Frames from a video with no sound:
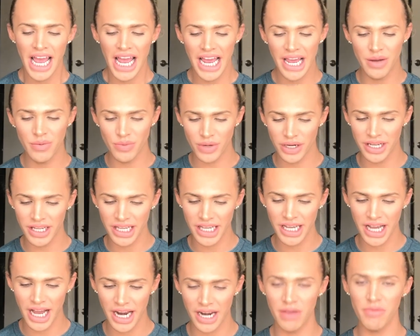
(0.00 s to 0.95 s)
It really
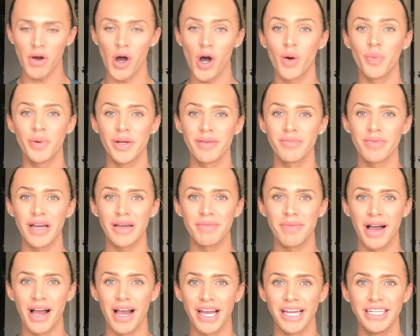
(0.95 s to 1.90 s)
kind of opened my
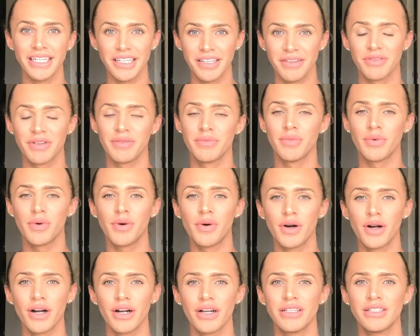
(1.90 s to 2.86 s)
mind even
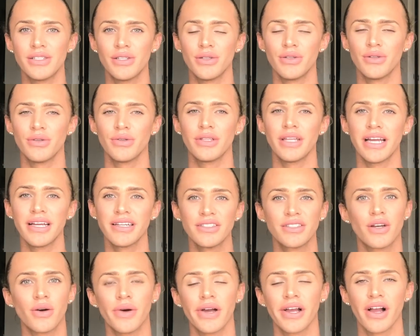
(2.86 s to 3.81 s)
more to
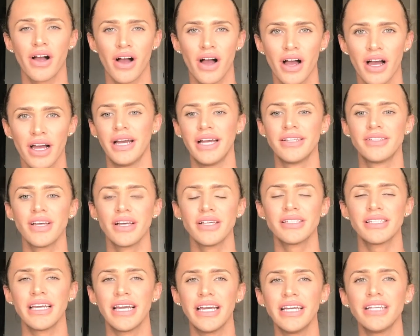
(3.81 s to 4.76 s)
things going on. It
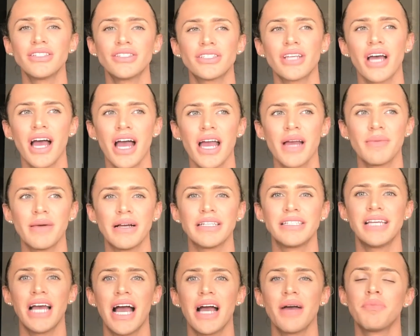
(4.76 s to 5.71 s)
just, each time I
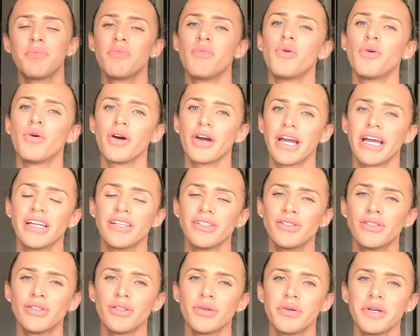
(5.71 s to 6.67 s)
tap more
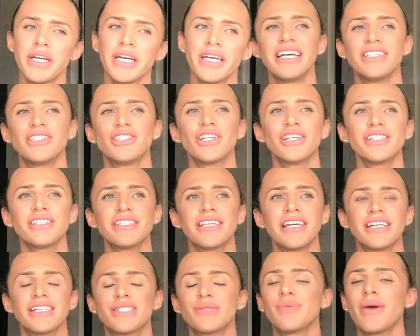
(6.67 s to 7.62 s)
into it, it just
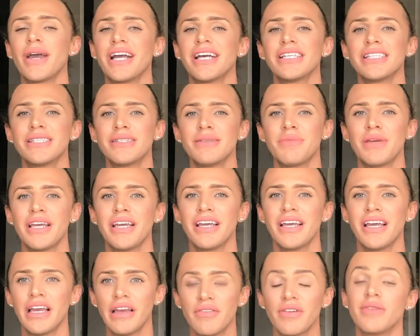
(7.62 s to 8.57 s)
expands
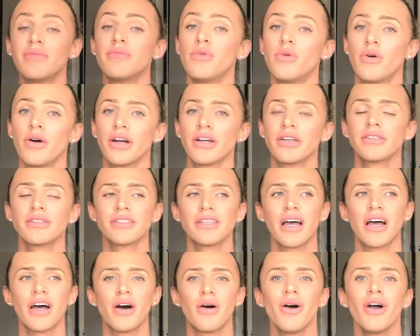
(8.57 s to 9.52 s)
me even more.
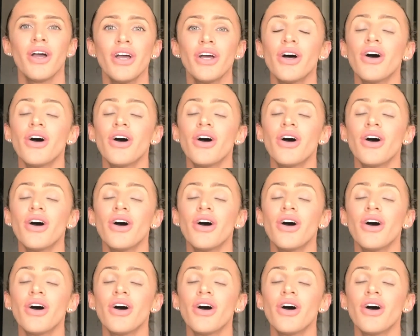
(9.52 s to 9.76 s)
So